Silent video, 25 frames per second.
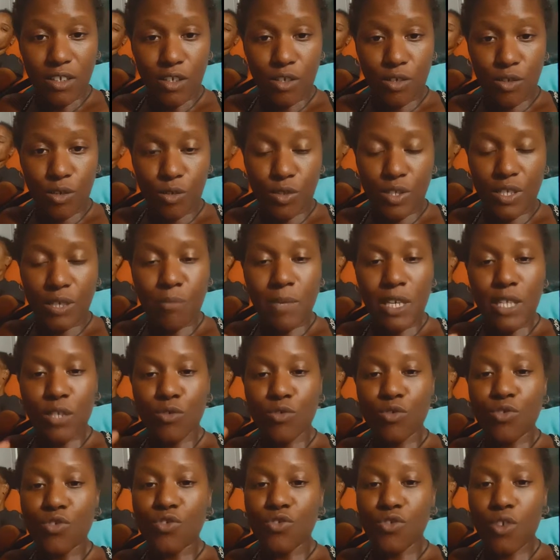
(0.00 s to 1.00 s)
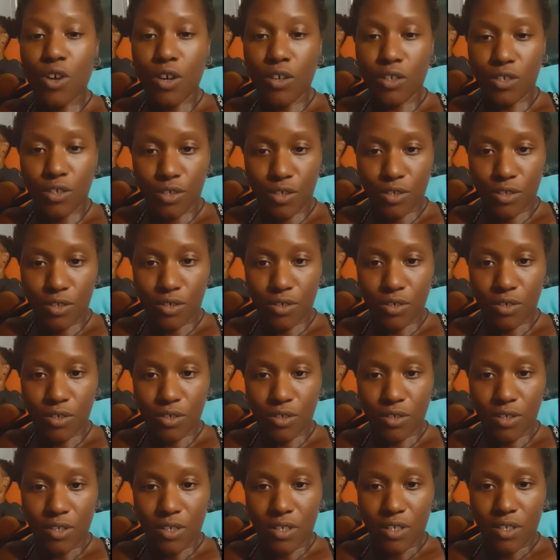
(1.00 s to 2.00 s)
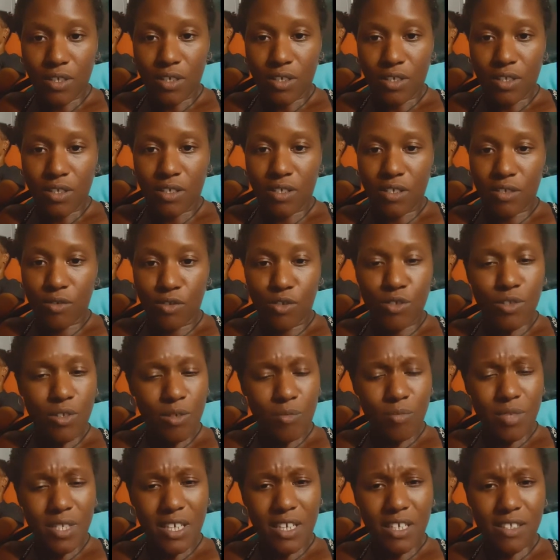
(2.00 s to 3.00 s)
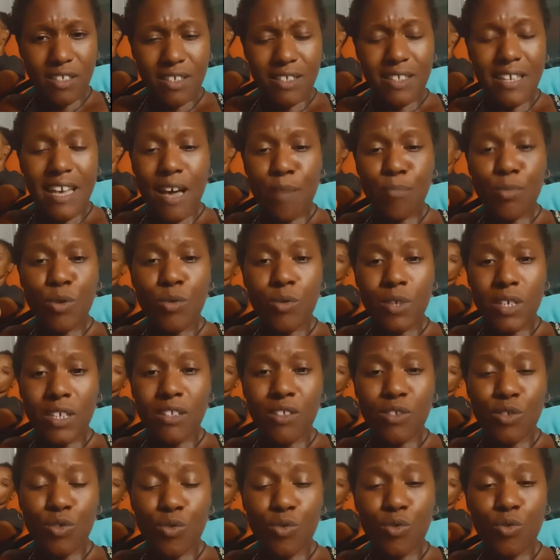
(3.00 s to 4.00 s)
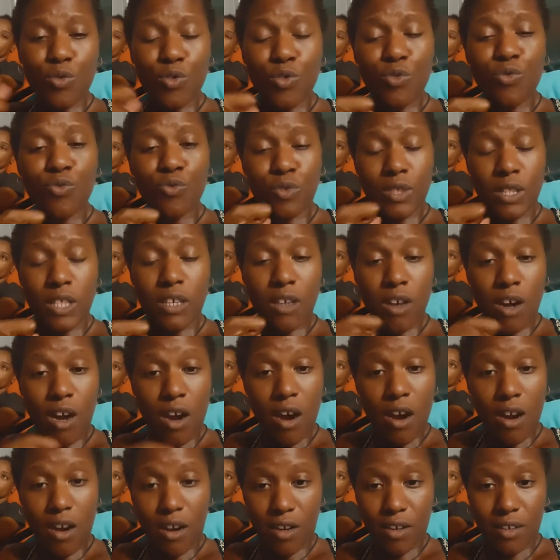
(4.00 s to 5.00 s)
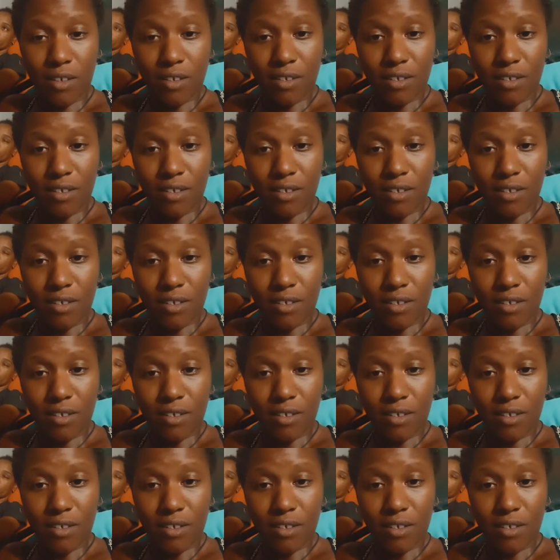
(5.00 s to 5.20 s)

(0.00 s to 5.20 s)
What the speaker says: you know, to make you stronger, to, you know what I'm saying, to tap you into who you really are,